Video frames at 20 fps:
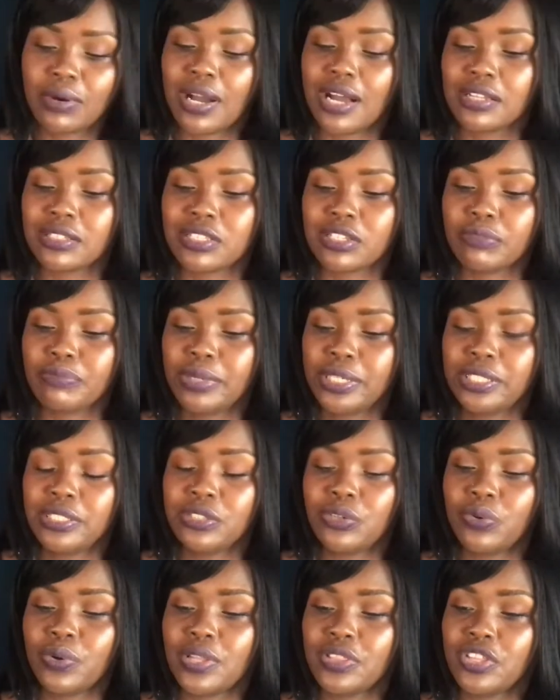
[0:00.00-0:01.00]
I'll also be
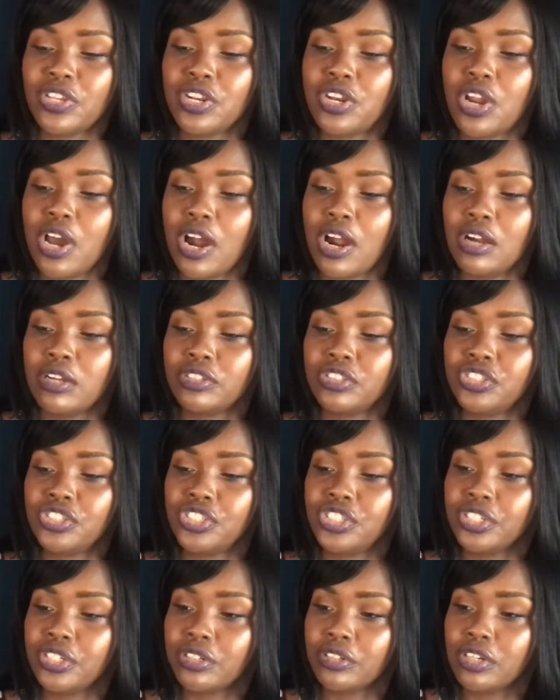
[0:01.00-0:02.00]
doing the NARS
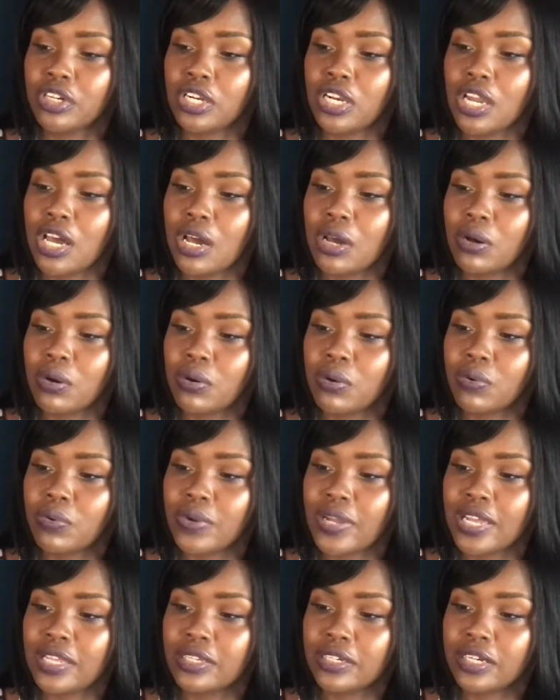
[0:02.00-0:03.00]
Sheer Glow
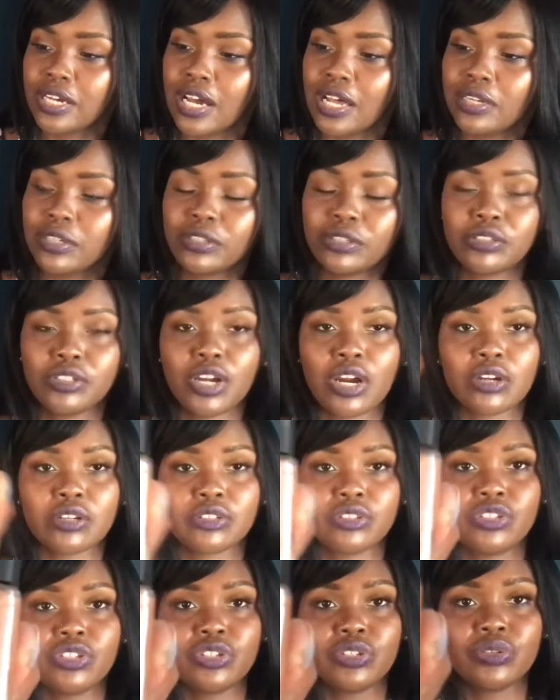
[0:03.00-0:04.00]
in the color
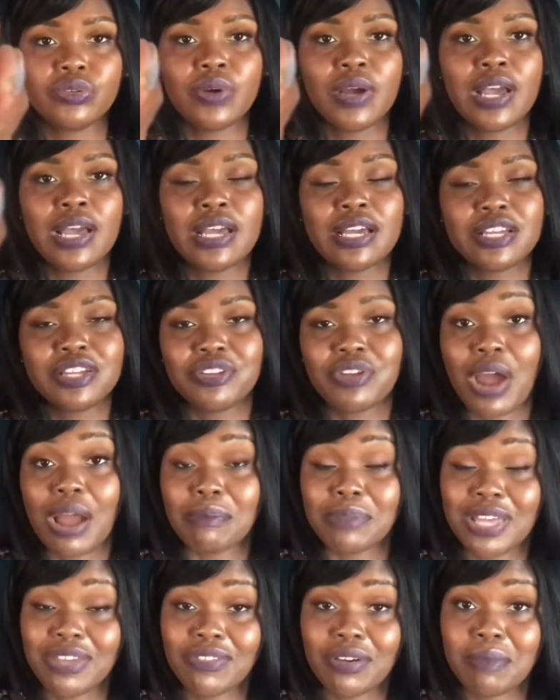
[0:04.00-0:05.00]
Dark 2. You know,
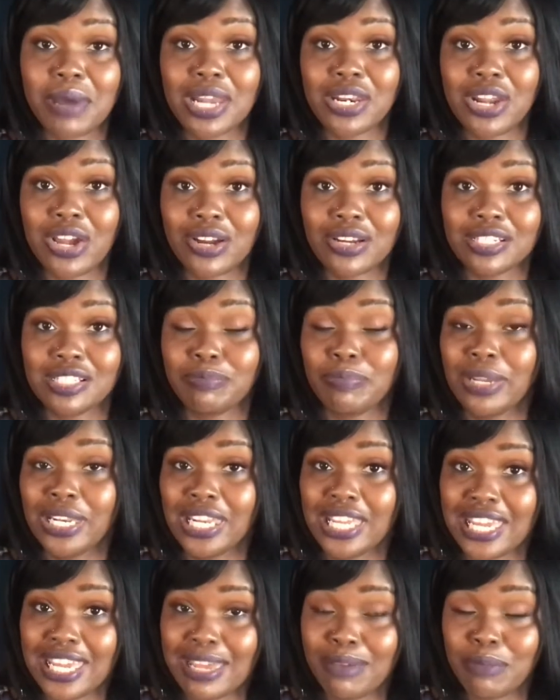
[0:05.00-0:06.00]
I'm giving my NARS
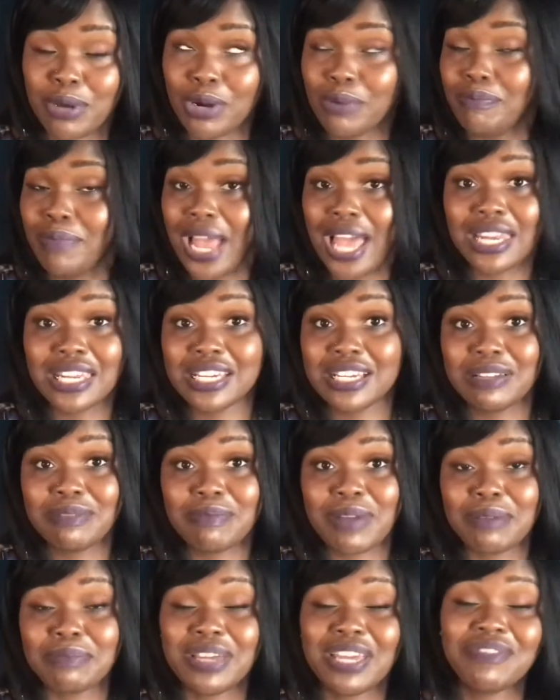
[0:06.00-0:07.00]
Belleem or
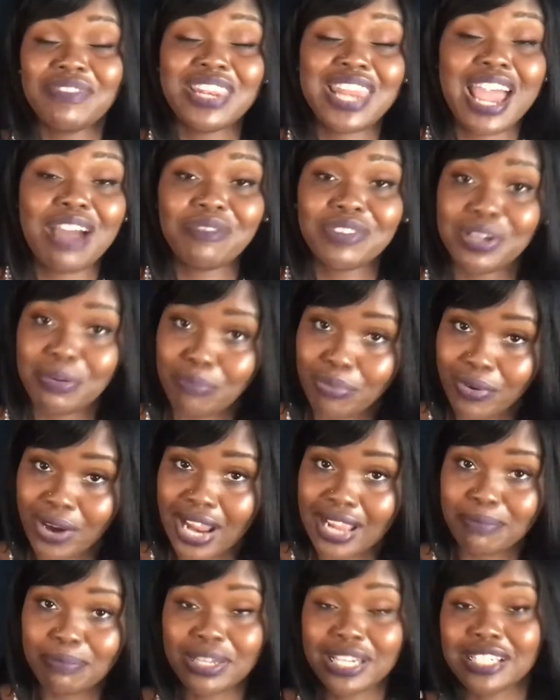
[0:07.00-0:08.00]
Bellum. I'm giving that one a
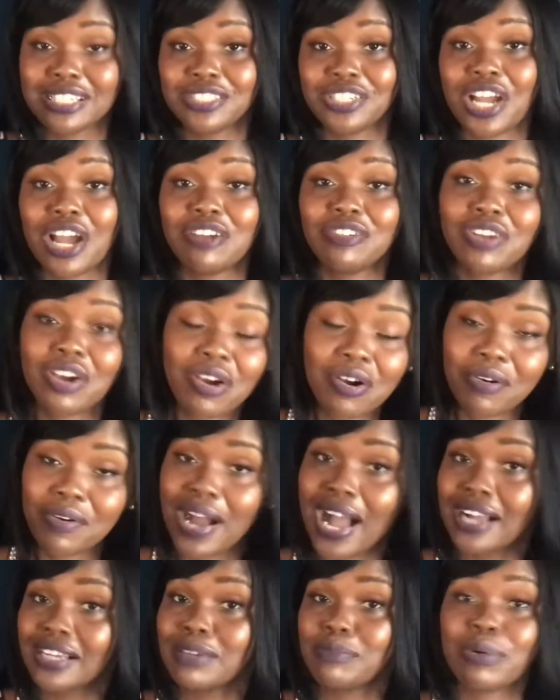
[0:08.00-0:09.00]
break because y'all know
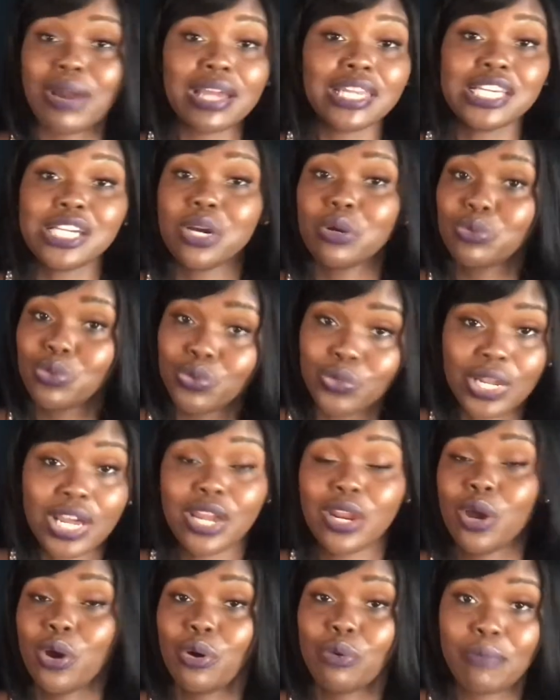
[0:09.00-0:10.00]
I could probably go through
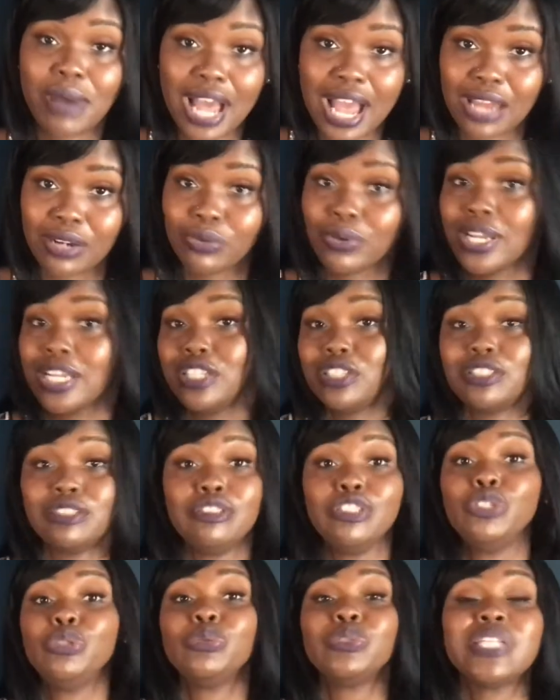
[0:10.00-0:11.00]
that whole bottle and
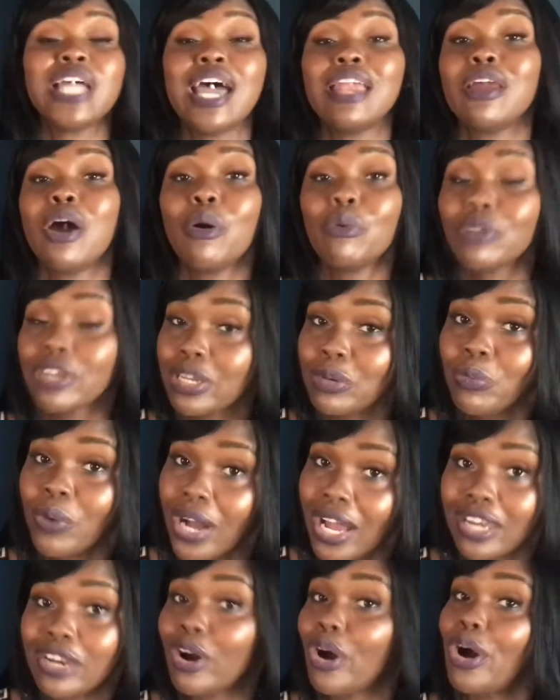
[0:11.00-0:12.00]
use that only
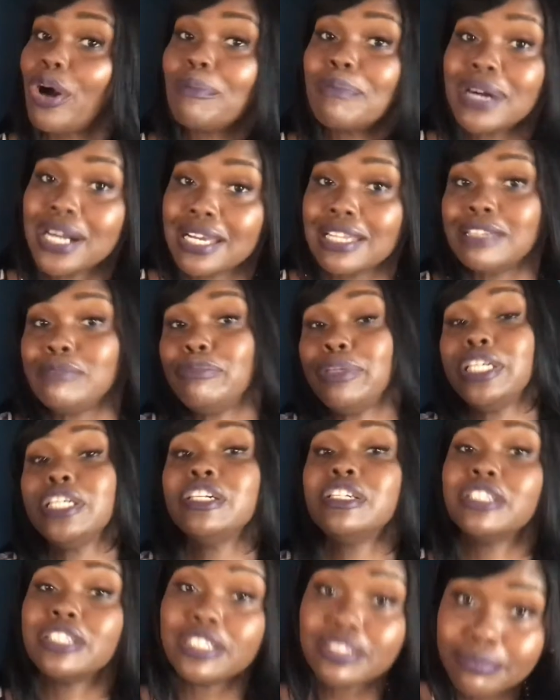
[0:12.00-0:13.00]
one all month and be
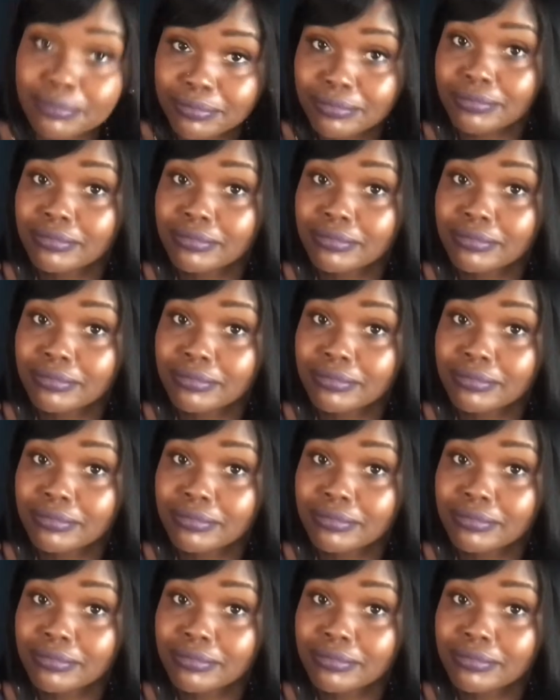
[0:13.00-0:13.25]
good.